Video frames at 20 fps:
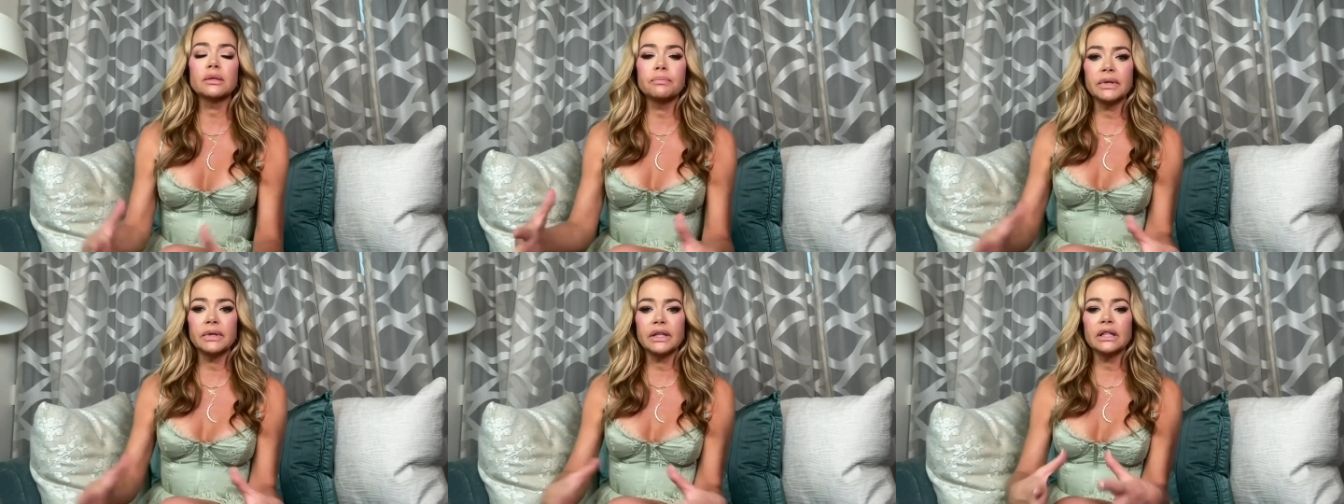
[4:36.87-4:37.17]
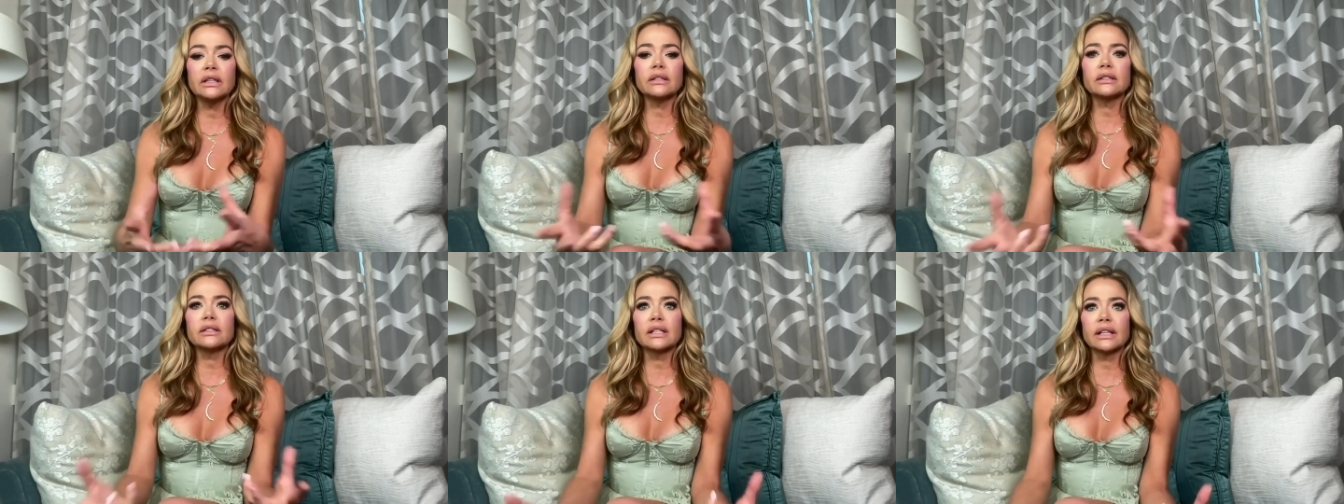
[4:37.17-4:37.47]

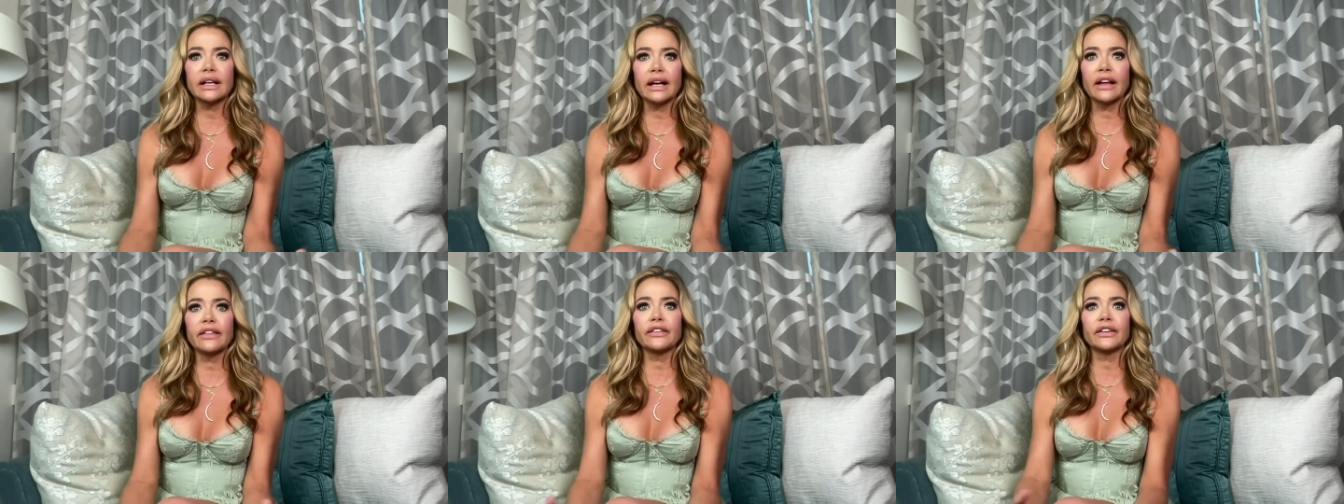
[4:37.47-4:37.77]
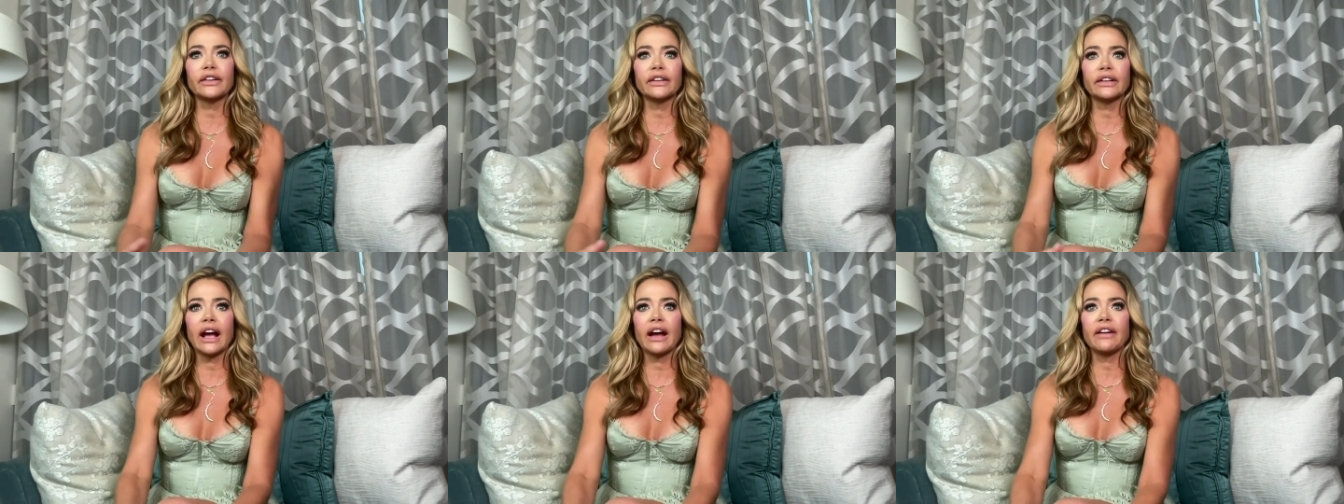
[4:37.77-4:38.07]
be
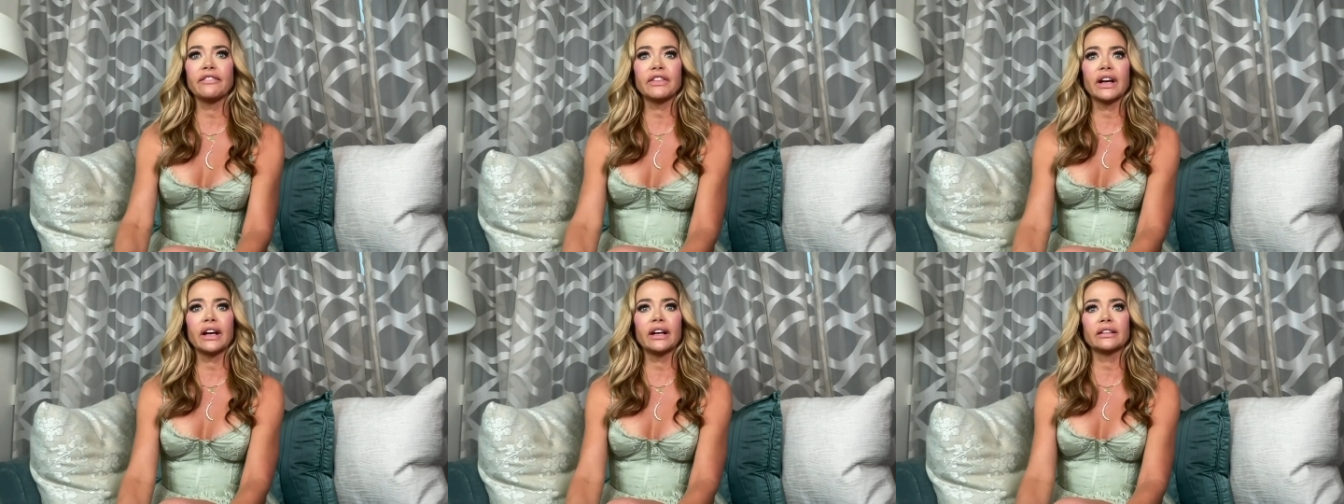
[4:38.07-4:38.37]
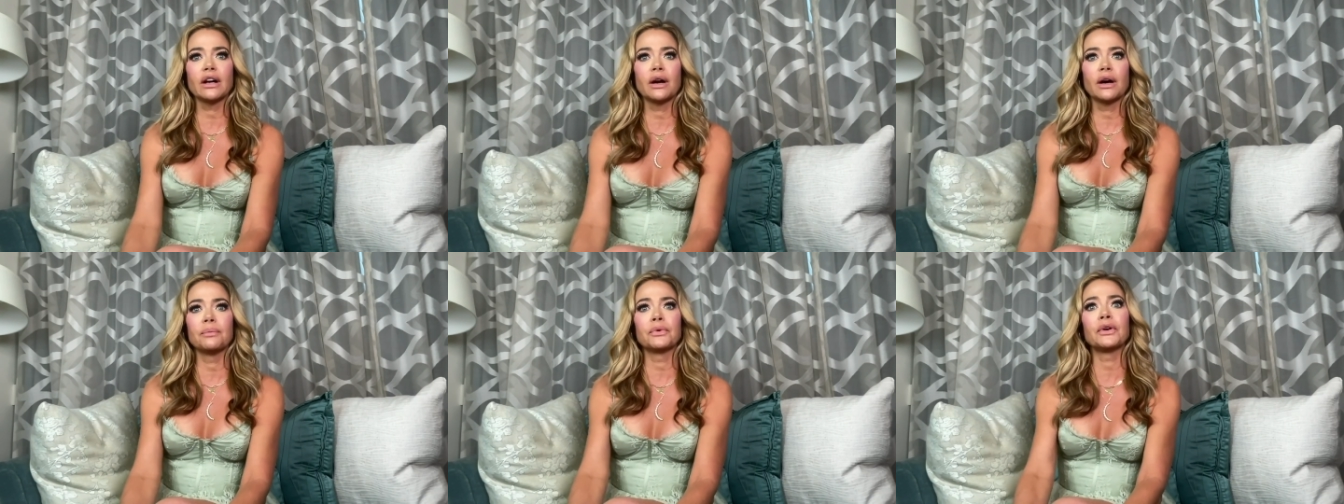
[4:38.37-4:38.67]
together and have
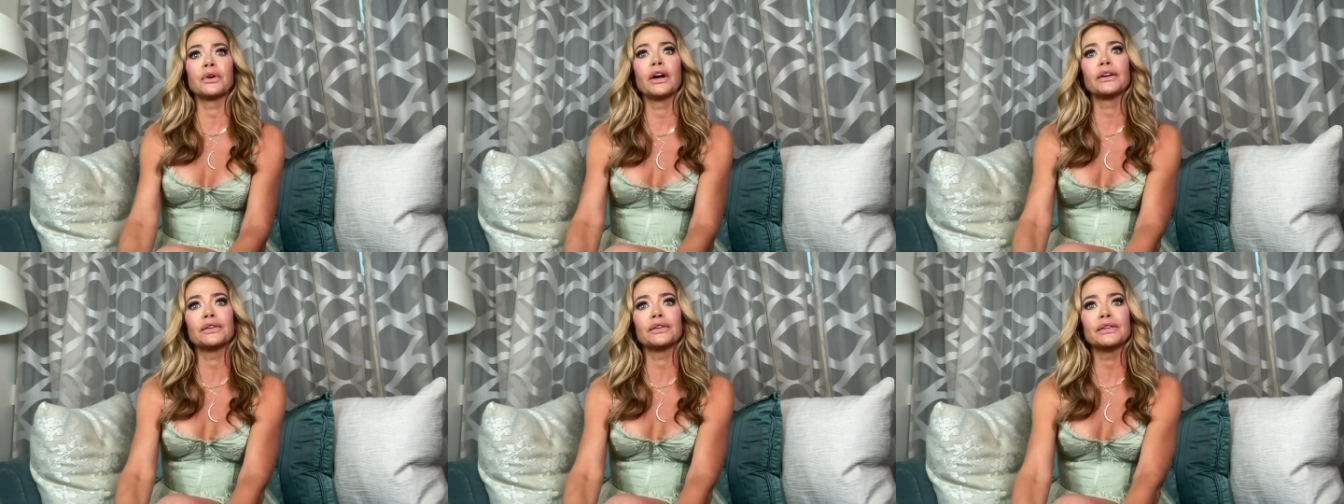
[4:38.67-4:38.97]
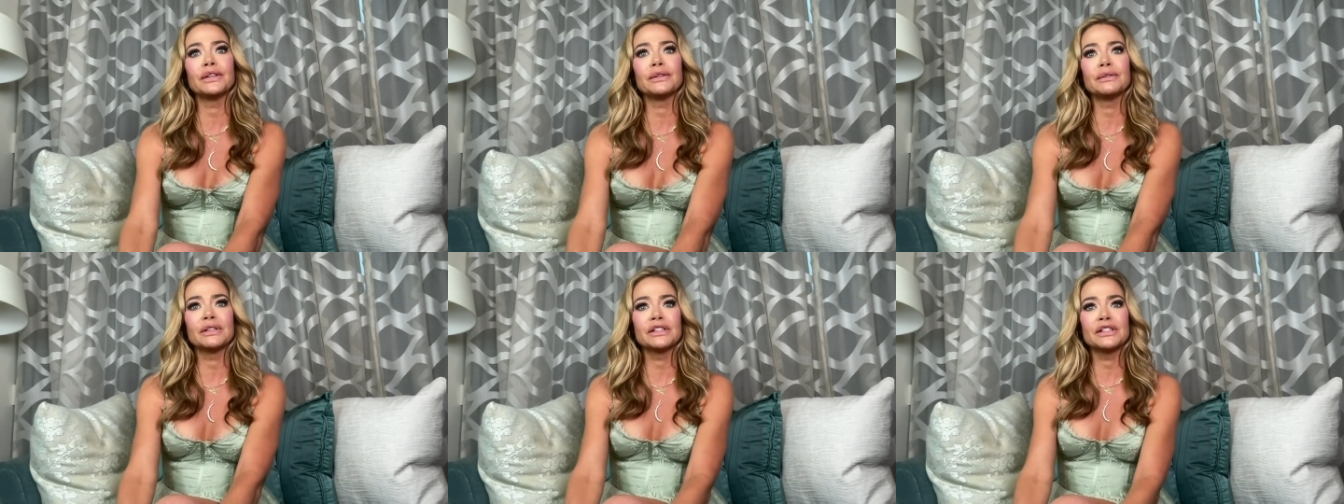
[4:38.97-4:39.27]
that
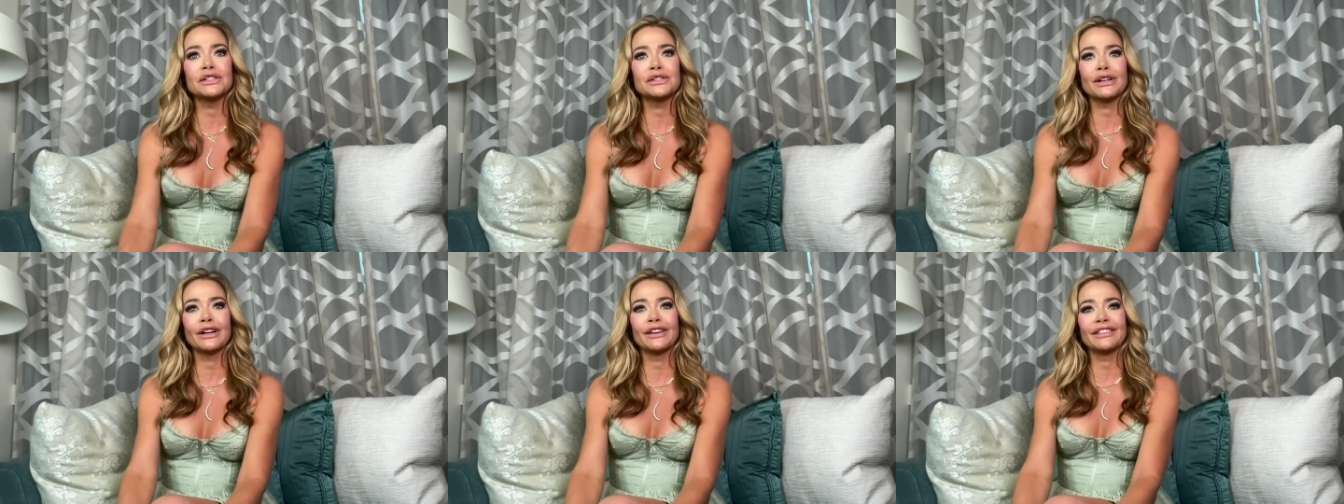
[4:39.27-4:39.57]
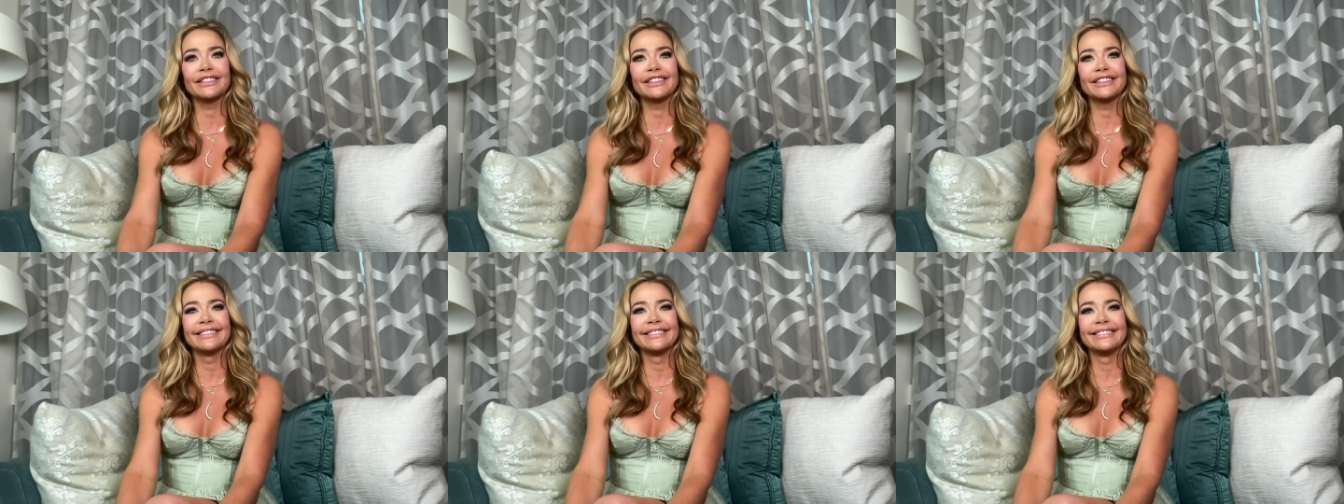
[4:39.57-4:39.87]
camaraderie with each
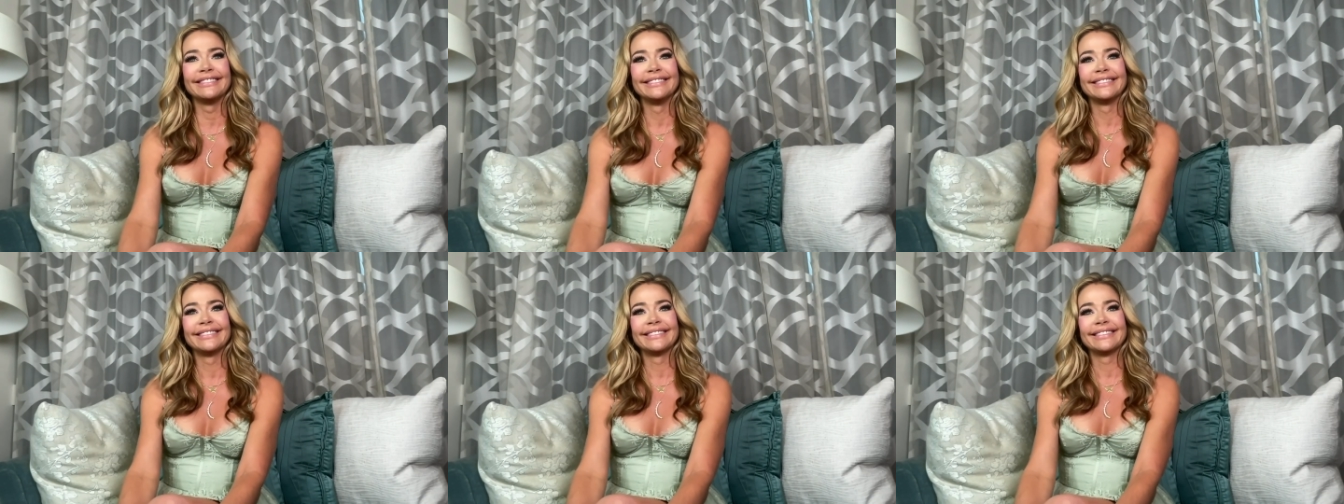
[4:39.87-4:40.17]
other.